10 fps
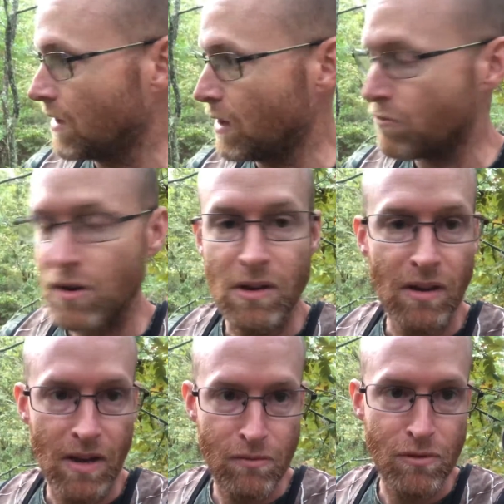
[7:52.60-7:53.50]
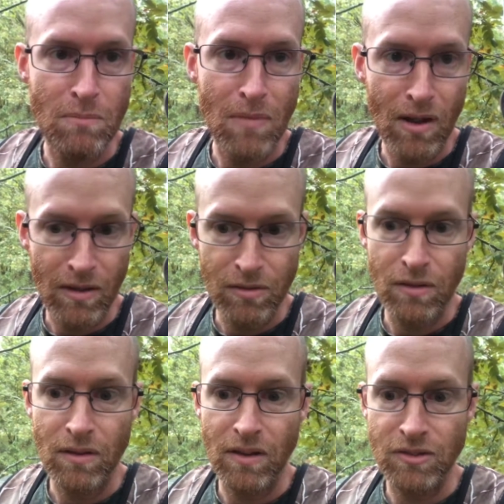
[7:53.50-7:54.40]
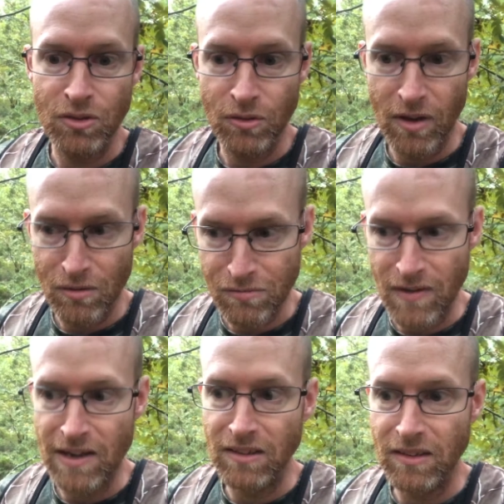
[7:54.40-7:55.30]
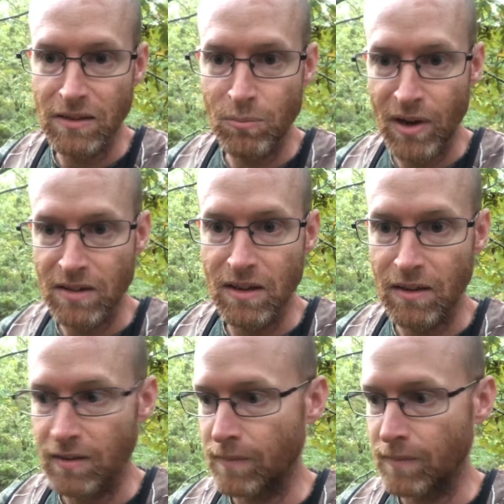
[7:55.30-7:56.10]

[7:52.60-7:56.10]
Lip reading: every month until they're finally pregnant